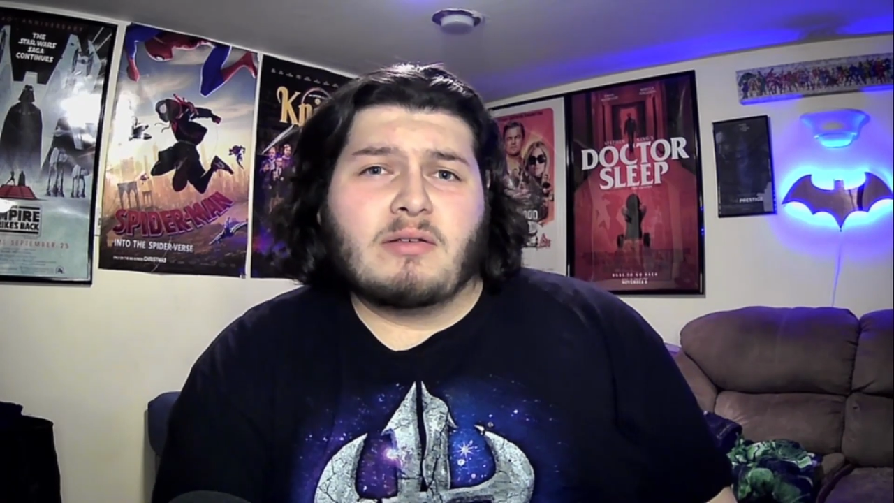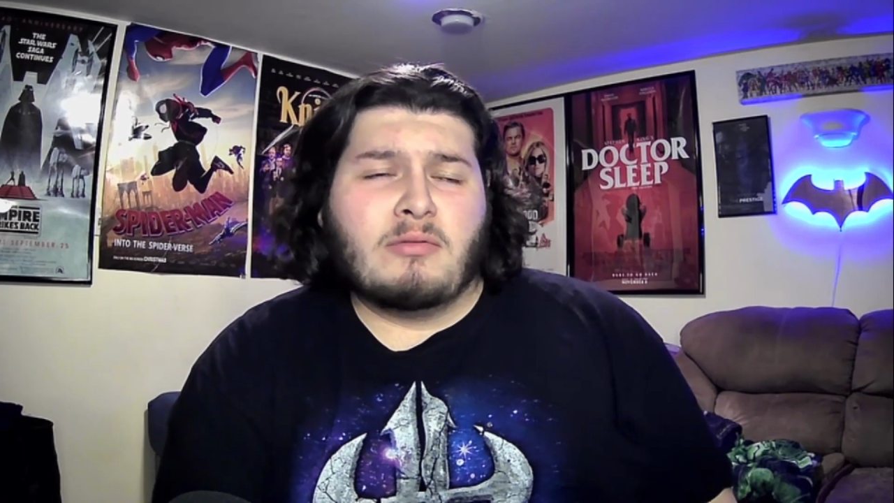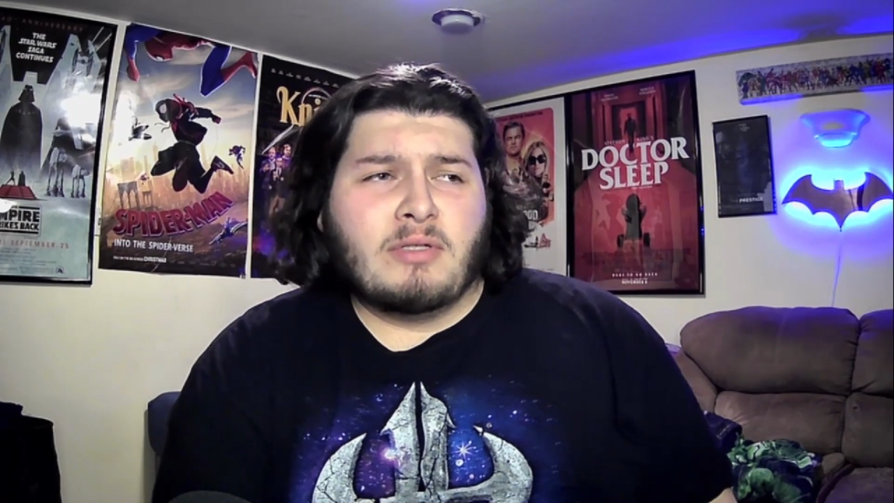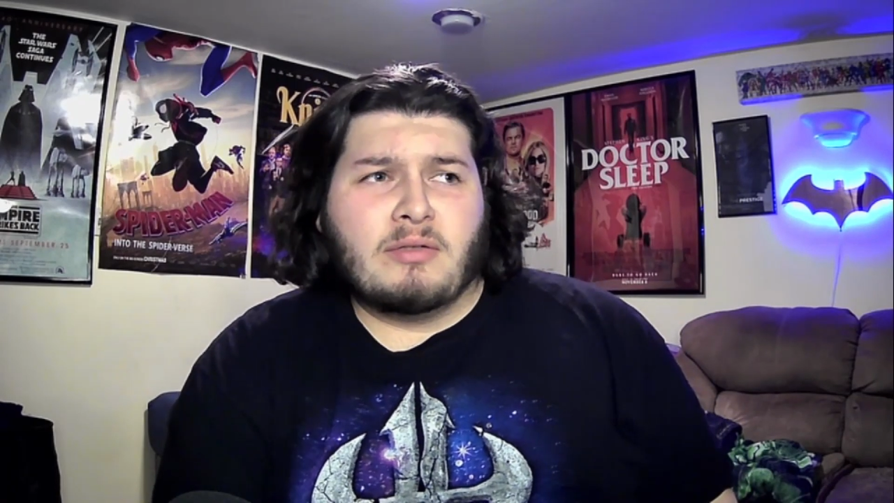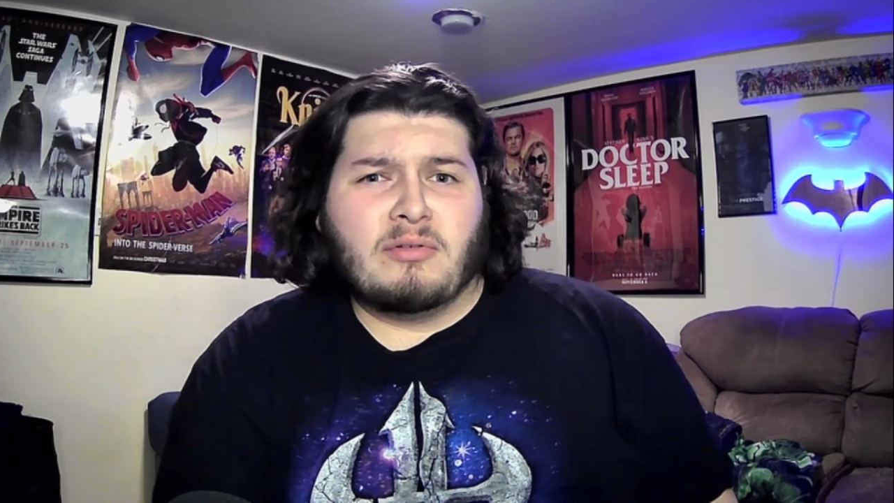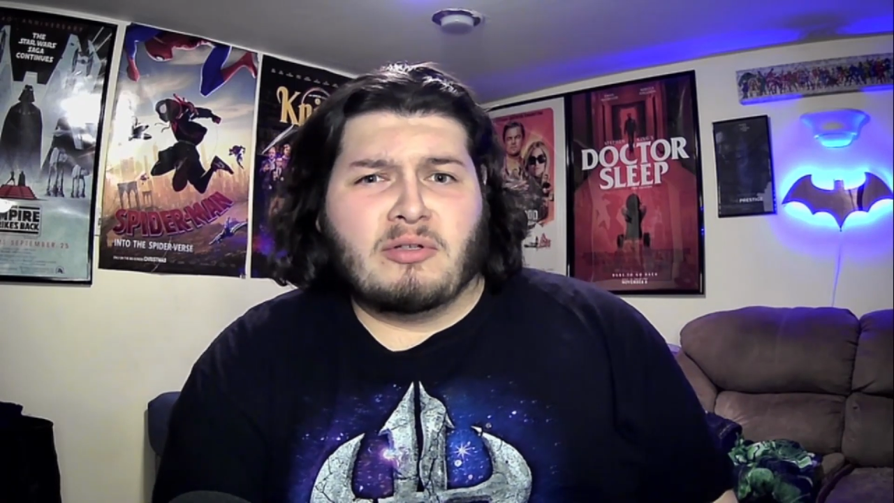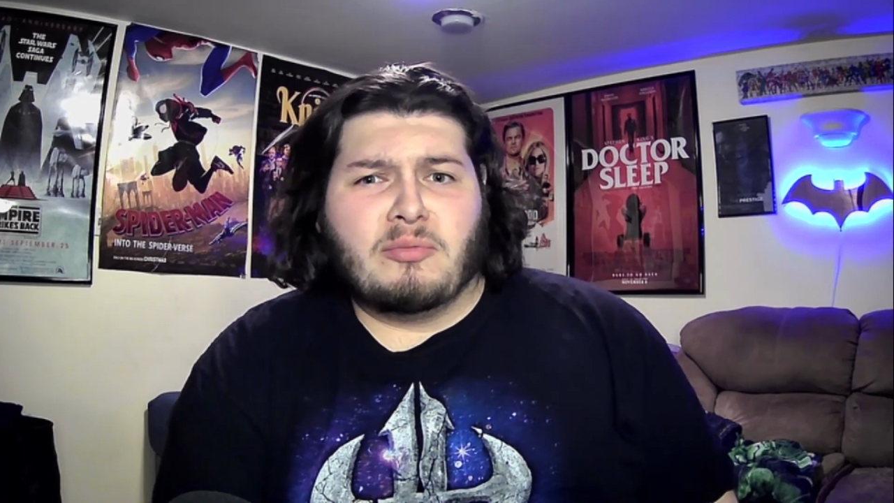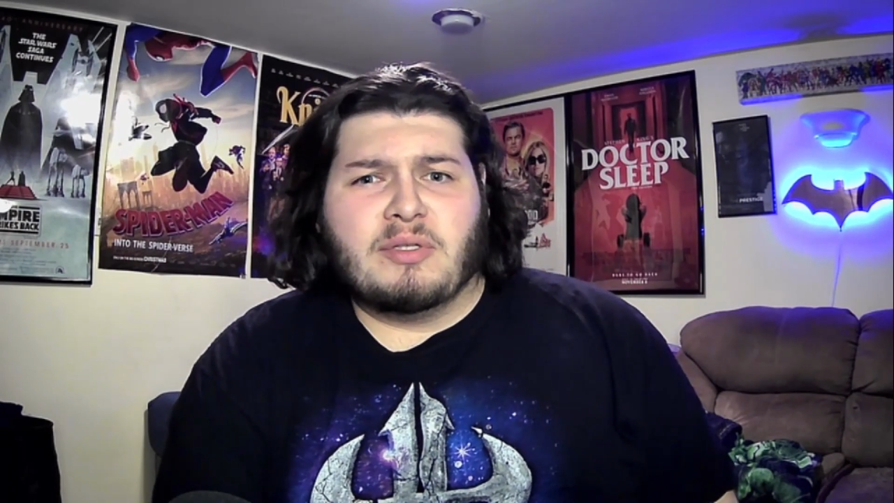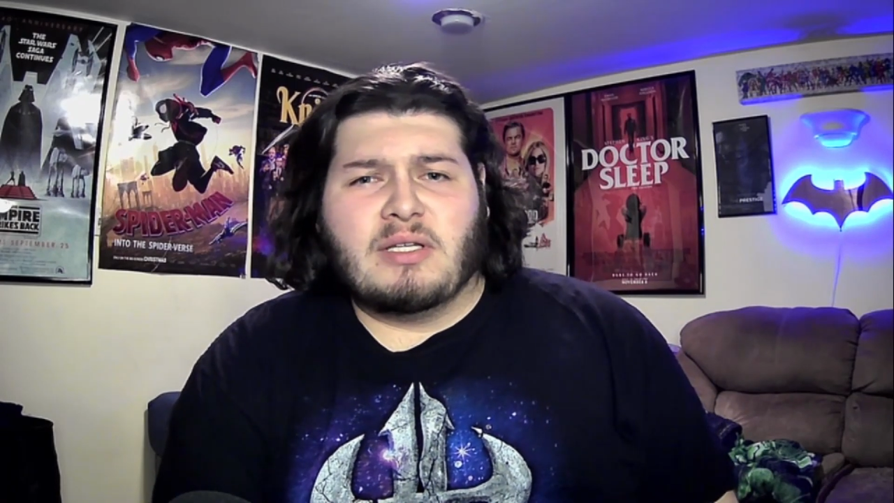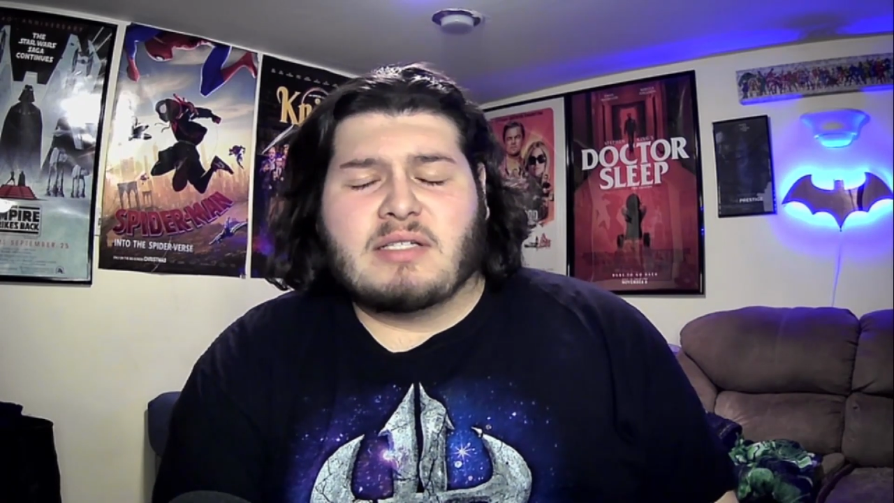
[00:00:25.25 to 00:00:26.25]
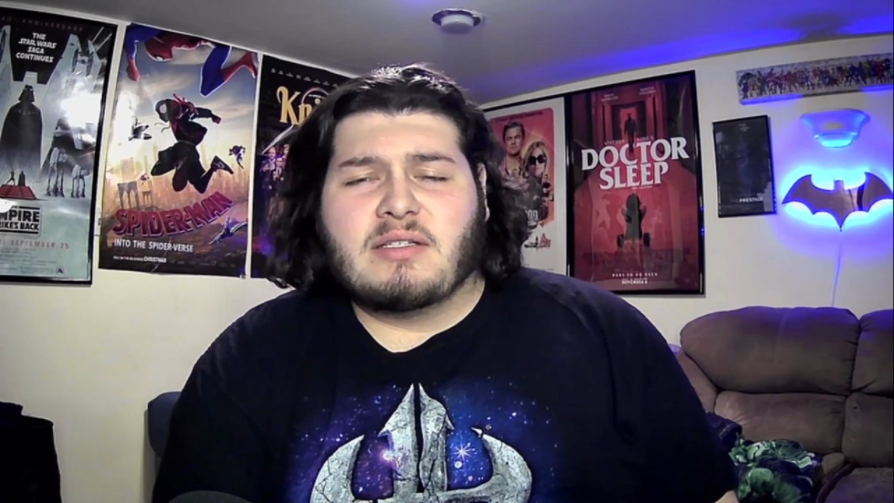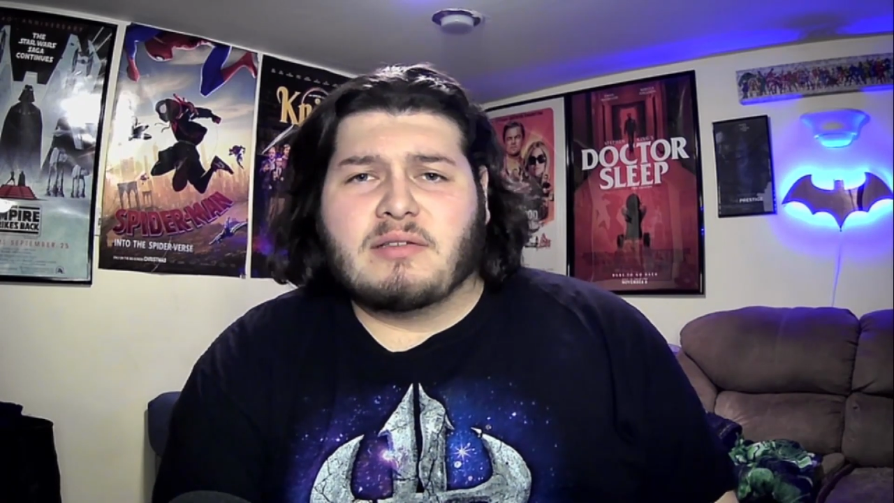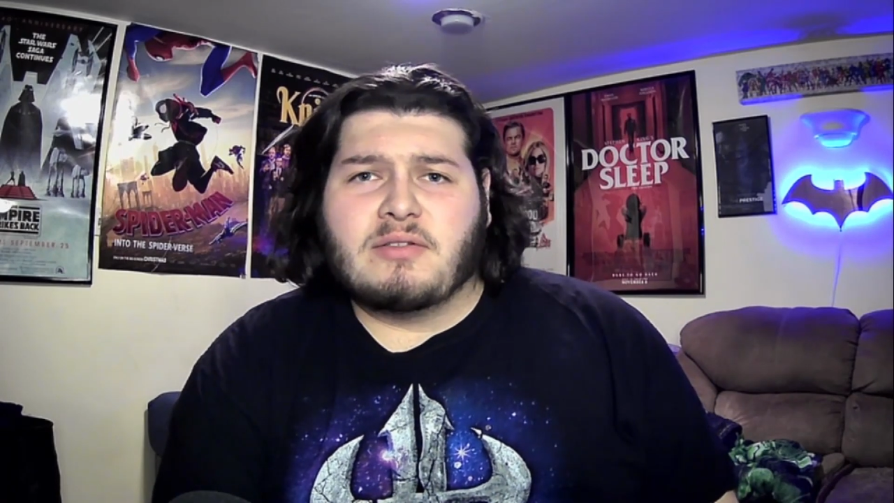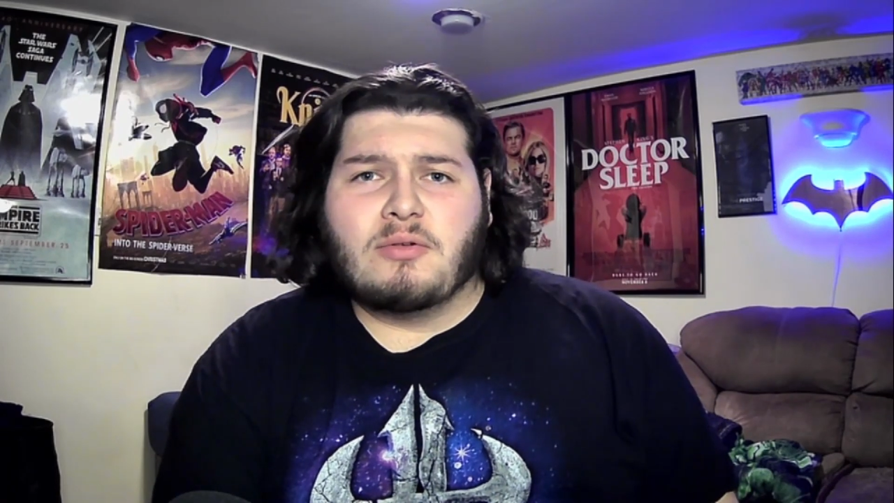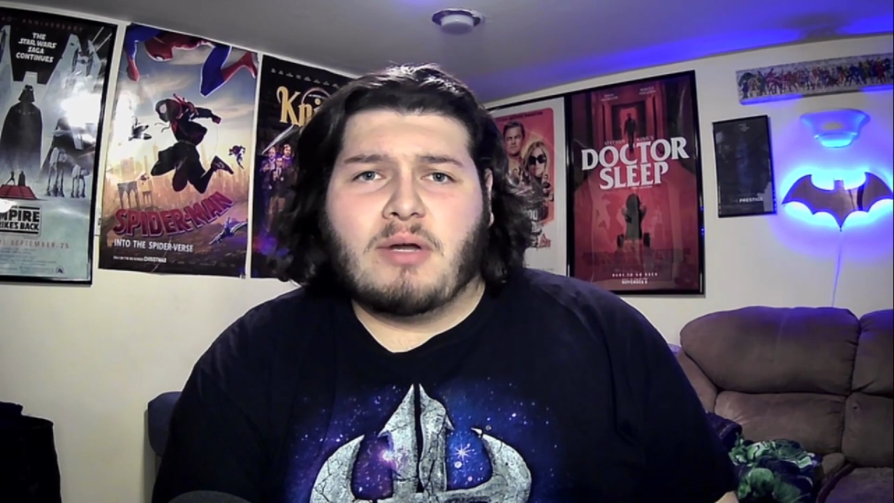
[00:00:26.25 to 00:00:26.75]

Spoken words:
only a little bit less than 2